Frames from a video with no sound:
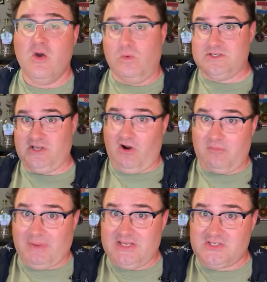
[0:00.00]
Was the
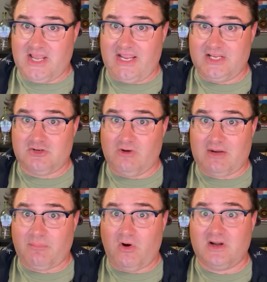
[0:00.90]
art piece taking
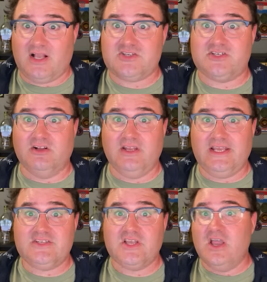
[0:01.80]
direct part in
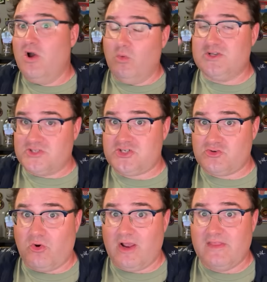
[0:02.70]
hostilities? Was
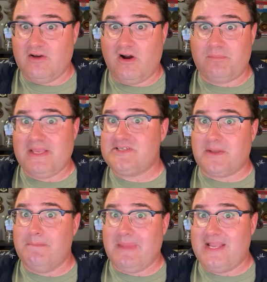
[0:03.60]
destroying the art piece a
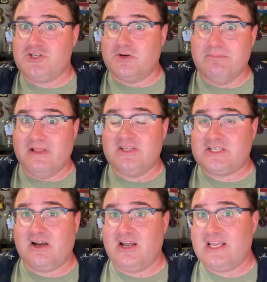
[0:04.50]
major
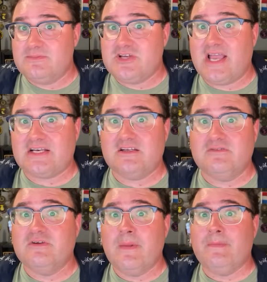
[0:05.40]
military
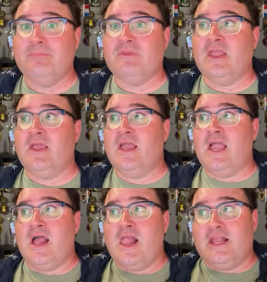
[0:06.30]
objective?
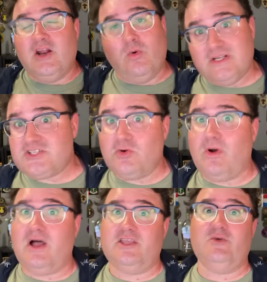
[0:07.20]
You know, once in a
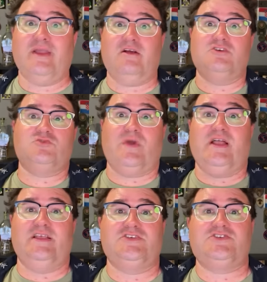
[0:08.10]
while you hear
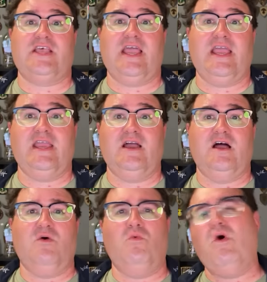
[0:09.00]
Israelis say,
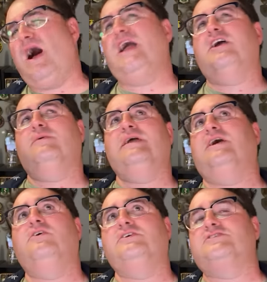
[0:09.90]
why are we
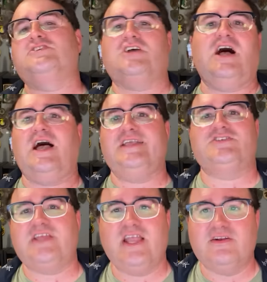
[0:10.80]
held to such a high
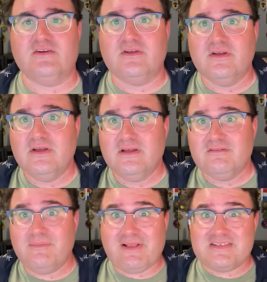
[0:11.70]
standard?
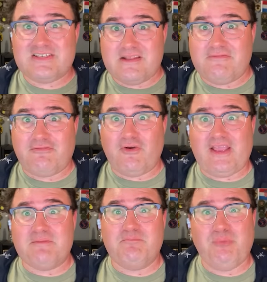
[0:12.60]
Because it's in the
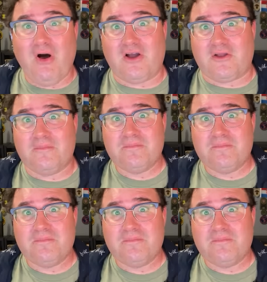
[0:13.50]
freaking book.